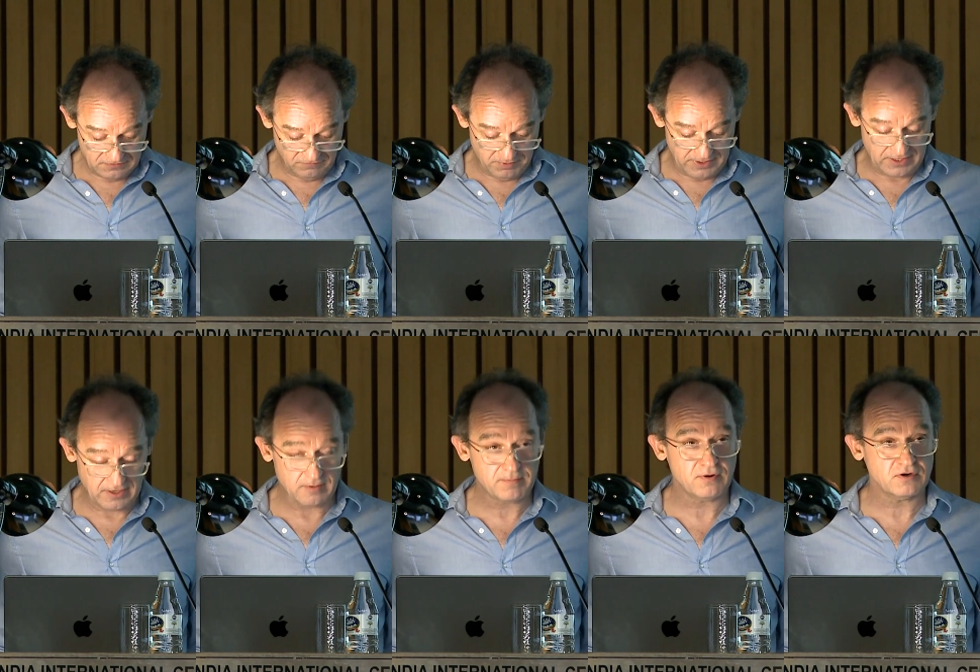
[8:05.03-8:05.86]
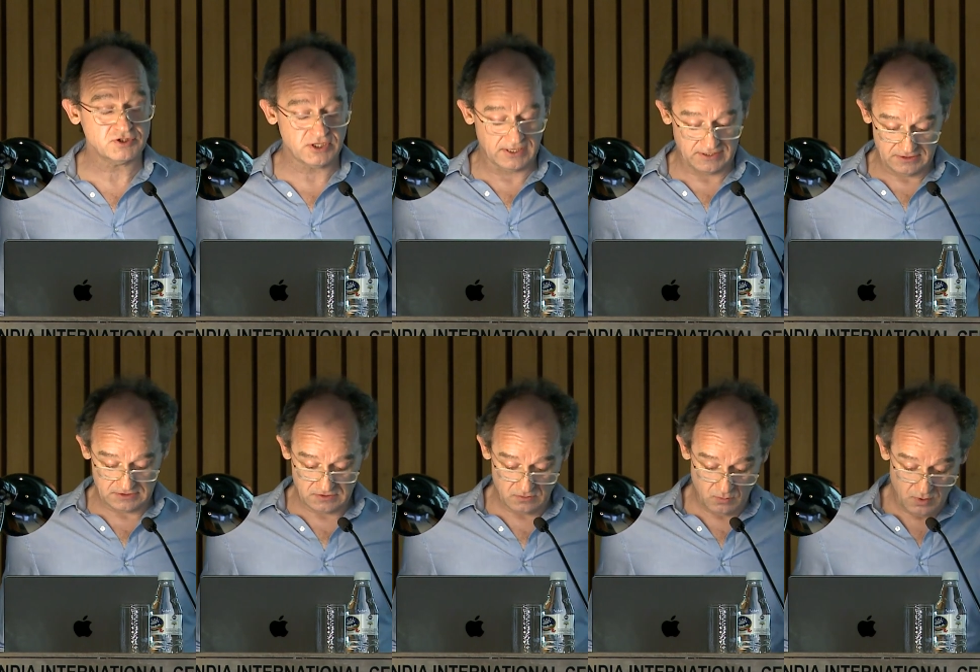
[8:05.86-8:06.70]
of bringing a project into
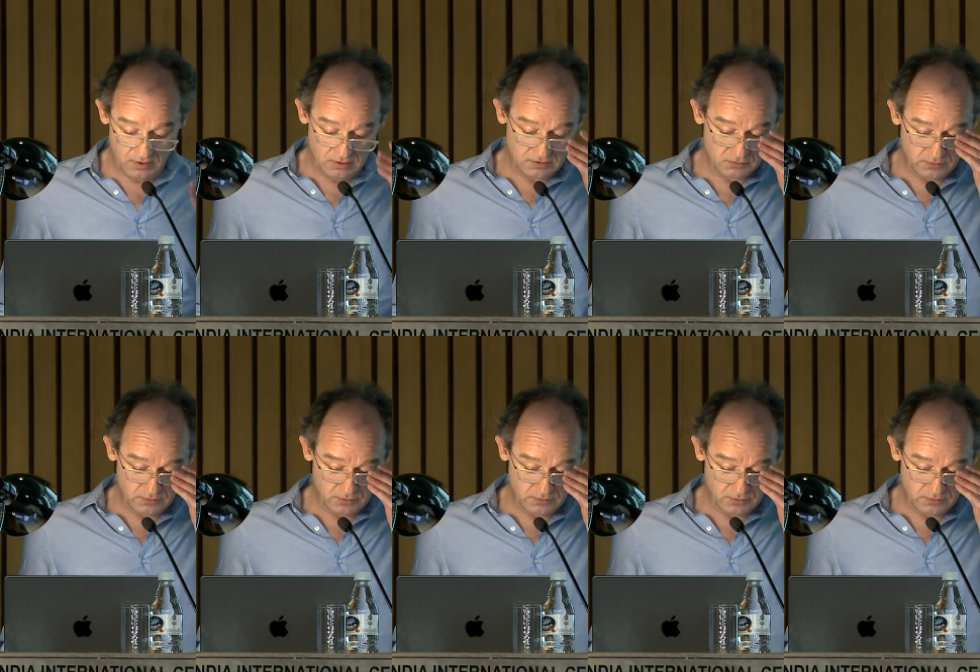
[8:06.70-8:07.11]
the world,